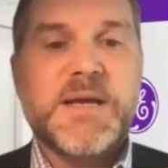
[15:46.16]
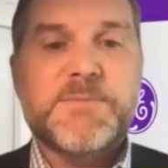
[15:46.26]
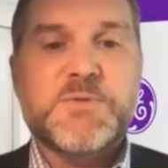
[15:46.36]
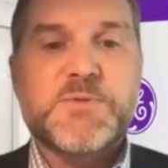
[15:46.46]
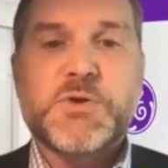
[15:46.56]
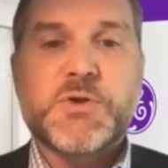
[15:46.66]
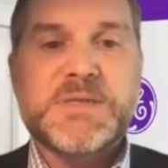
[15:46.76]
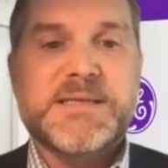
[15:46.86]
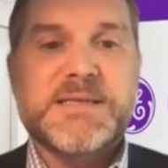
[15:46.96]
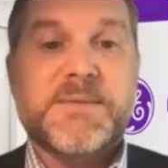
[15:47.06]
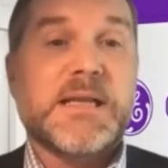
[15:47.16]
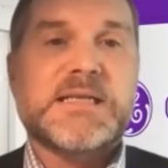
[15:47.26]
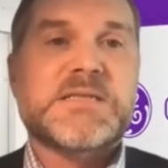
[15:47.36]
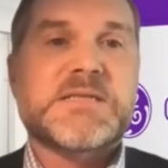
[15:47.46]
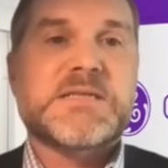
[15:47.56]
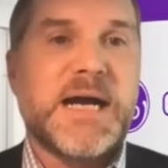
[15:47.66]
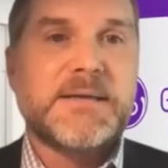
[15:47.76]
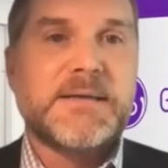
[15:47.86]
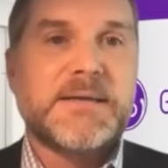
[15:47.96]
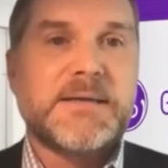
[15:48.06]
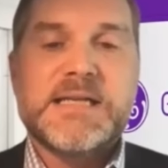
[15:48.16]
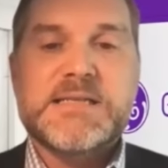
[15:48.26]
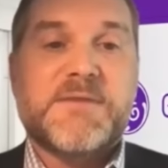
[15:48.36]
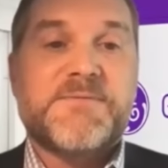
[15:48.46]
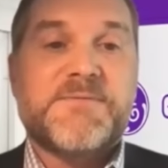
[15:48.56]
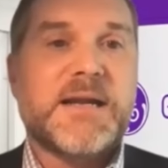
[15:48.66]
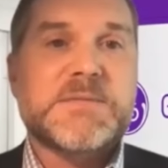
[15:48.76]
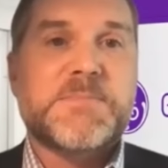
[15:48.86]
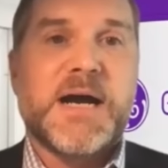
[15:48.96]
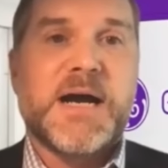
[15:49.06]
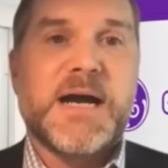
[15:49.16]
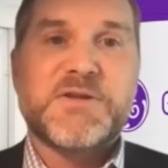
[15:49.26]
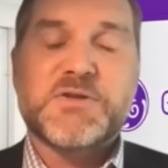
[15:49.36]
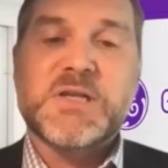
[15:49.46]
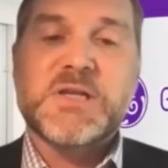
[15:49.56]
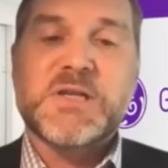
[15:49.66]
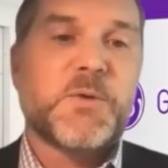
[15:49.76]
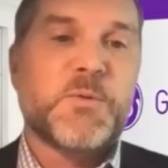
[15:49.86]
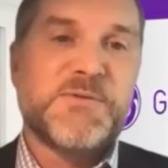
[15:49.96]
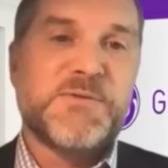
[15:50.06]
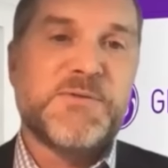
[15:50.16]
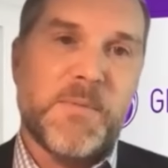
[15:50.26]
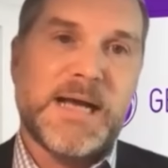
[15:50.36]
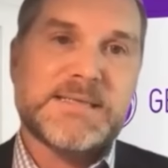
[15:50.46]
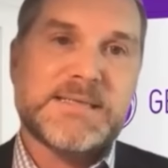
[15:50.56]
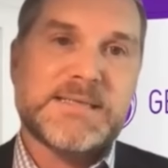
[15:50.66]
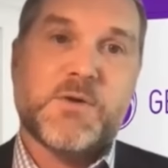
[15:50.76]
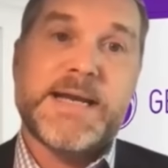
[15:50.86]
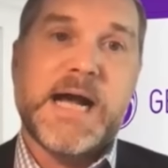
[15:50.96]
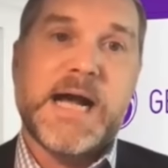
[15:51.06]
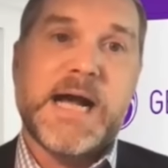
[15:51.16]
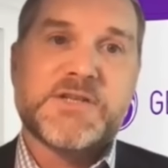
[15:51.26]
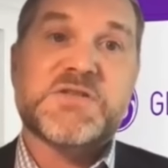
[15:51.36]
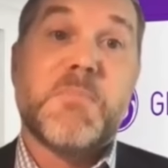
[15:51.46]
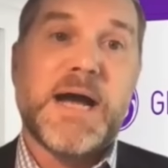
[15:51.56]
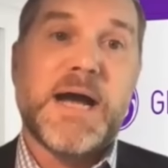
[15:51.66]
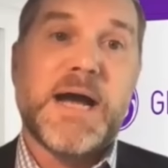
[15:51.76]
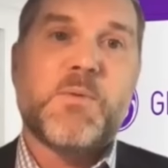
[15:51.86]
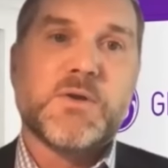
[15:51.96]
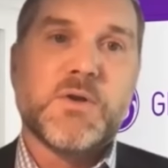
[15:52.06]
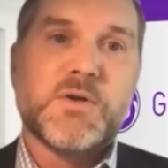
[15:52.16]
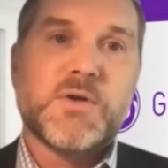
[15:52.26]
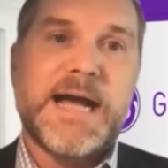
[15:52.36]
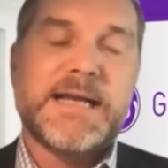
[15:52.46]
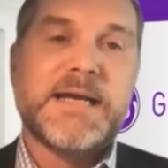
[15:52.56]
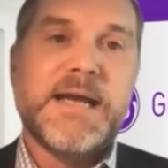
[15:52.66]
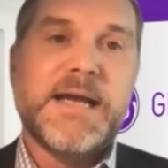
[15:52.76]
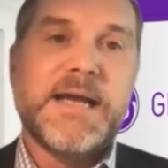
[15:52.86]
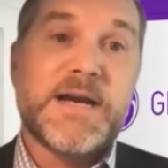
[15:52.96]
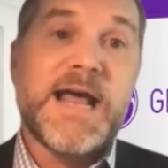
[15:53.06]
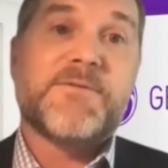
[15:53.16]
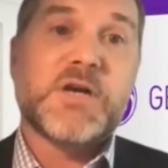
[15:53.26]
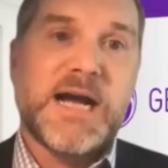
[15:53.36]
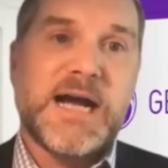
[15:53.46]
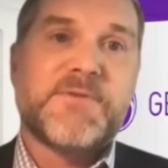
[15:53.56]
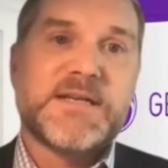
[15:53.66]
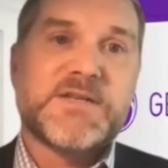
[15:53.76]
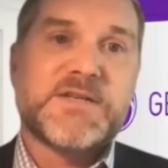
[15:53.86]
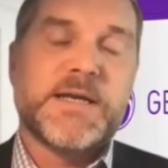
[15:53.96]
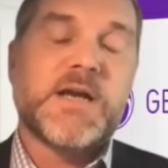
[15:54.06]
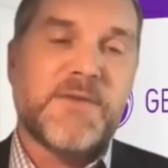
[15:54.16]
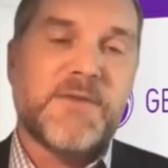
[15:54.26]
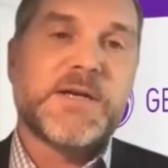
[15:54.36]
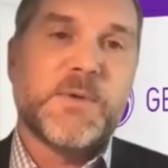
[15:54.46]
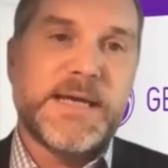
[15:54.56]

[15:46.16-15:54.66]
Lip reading: Sometimes when you're doing something like a spine, and it's a kyphotic spine, and there's a lot of reformats that a radiologist might want to look at in order to have a confident read,